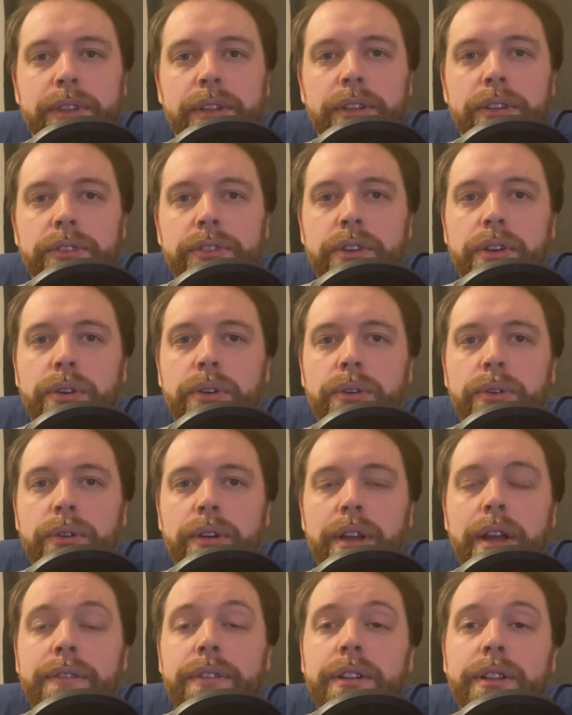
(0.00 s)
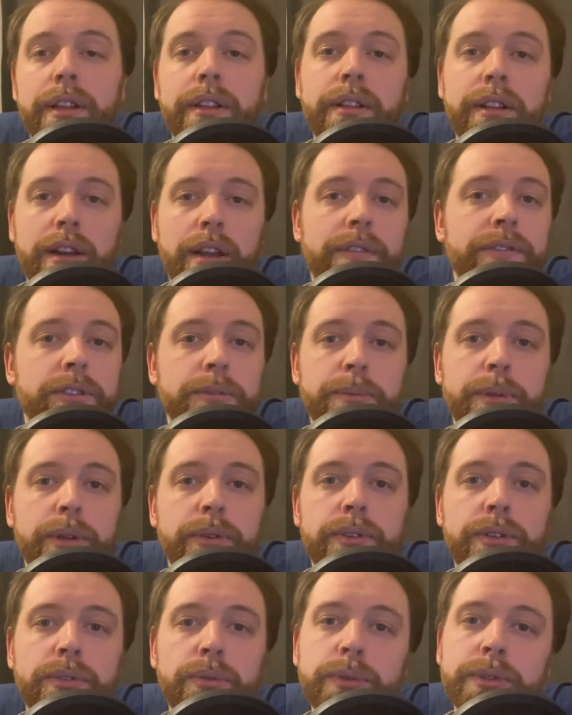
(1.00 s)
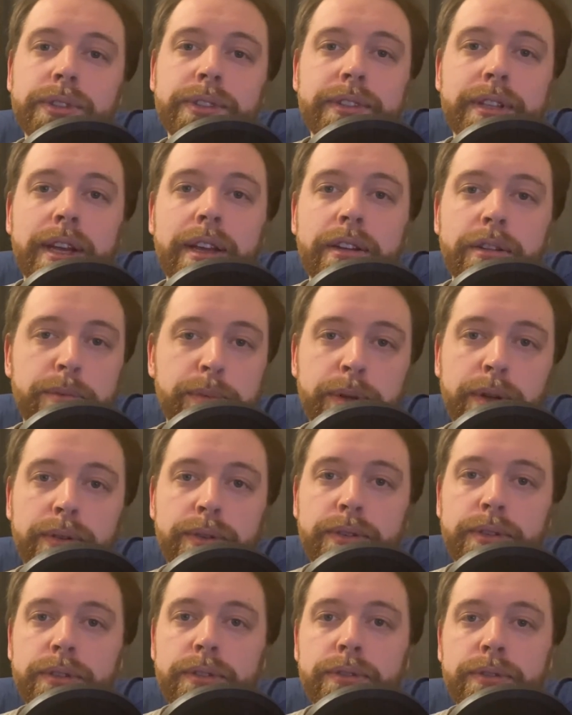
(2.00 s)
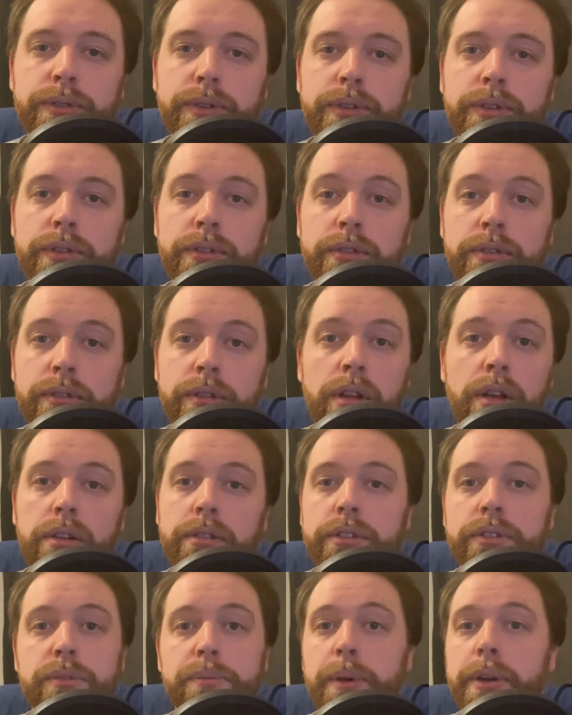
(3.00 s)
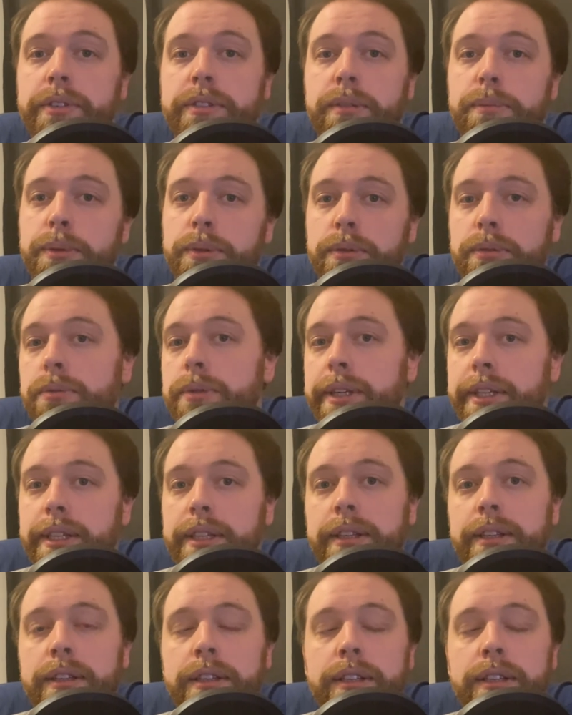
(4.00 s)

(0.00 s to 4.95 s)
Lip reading: So everything that I've uploaded will stay uploaded for as long as possible, really.